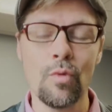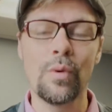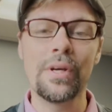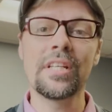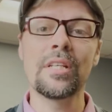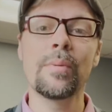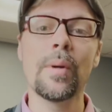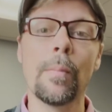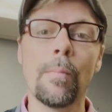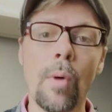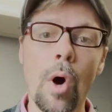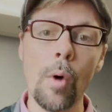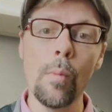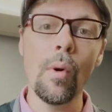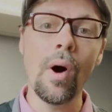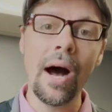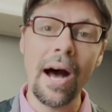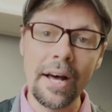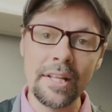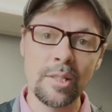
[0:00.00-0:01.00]
We get to be a
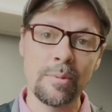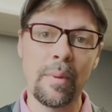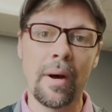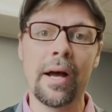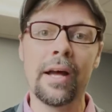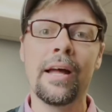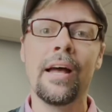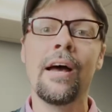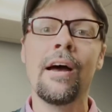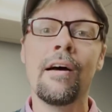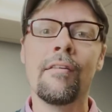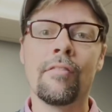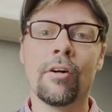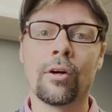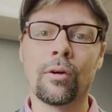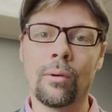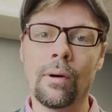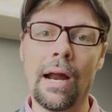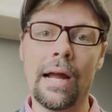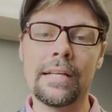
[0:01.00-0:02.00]
mobile hotspot for
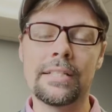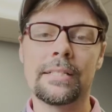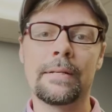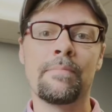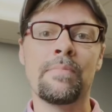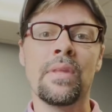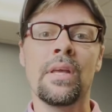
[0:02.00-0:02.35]
Christ.